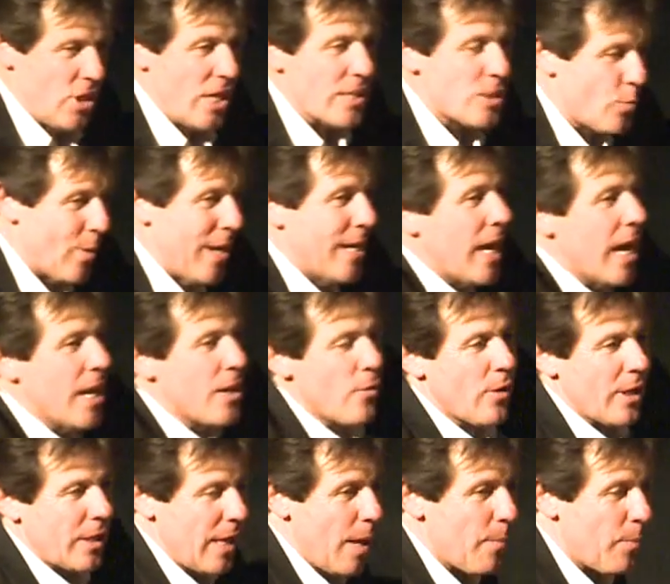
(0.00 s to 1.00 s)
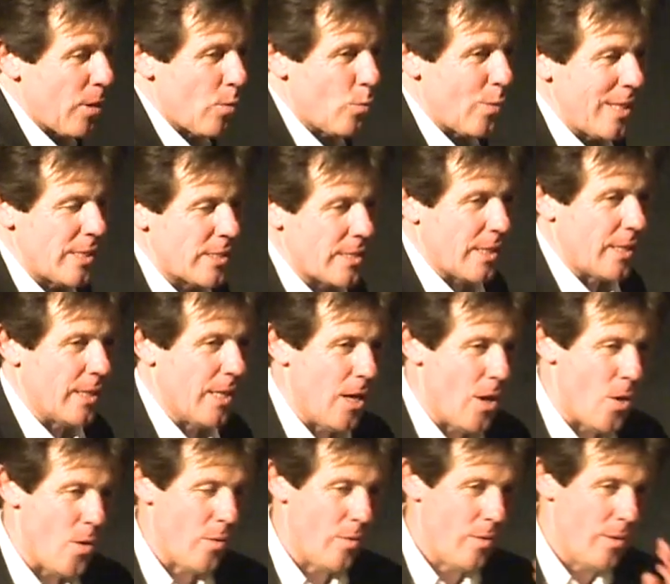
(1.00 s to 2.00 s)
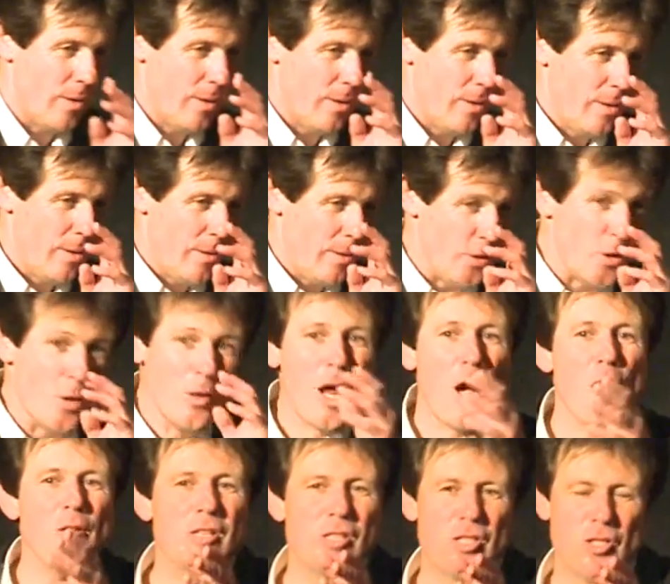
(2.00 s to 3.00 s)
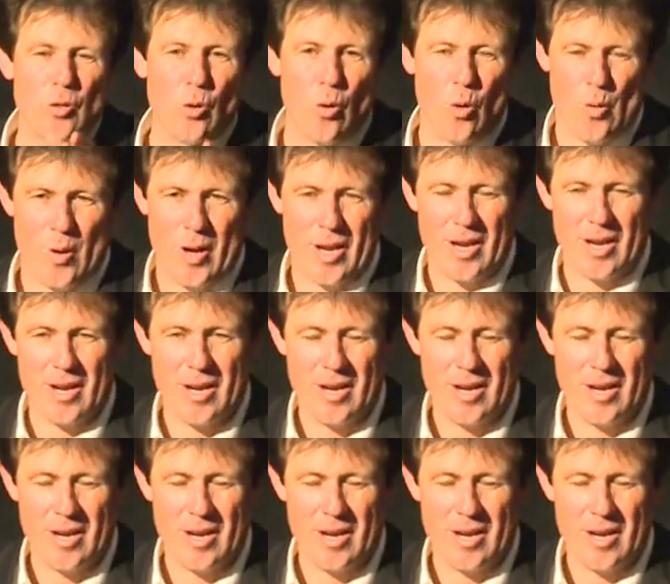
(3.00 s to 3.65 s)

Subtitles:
just went under a couple of weeks ago. You know the story.